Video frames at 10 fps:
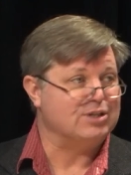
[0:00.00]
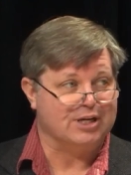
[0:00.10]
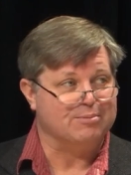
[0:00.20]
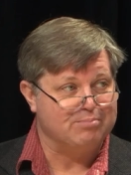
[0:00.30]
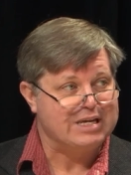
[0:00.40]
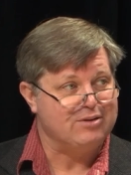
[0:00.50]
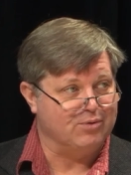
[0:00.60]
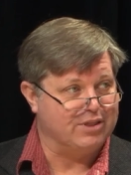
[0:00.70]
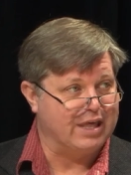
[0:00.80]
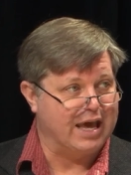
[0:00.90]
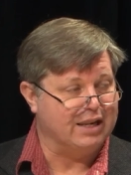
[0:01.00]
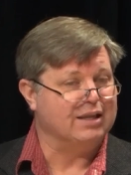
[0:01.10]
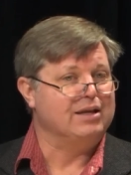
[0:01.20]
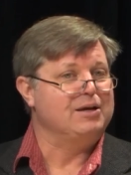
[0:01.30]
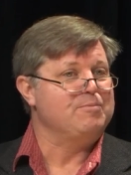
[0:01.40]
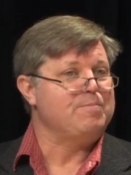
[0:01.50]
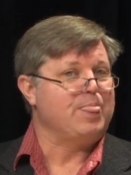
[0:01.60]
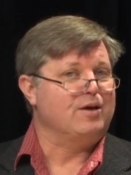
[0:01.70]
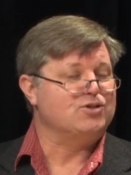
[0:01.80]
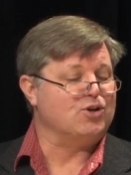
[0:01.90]
to compete with that. Yeah.
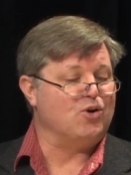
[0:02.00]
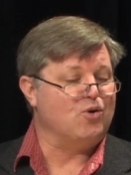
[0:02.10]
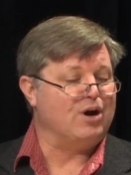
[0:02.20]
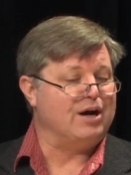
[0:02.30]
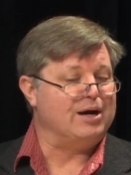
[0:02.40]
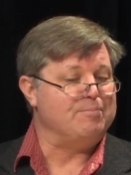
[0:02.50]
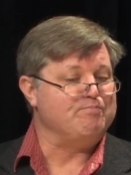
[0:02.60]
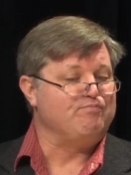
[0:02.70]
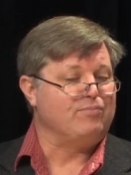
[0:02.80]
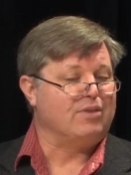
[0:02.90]
So, um,